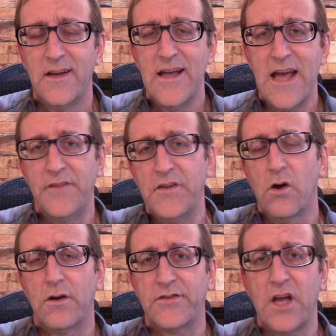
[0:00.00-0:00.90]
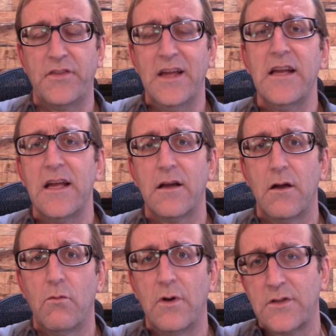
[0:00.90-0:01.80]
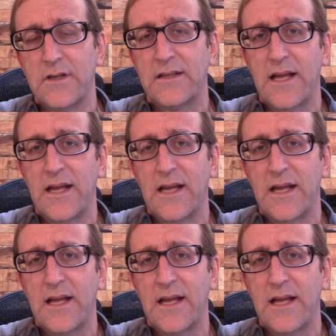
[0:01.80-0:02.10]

And if you go to South India, one's going to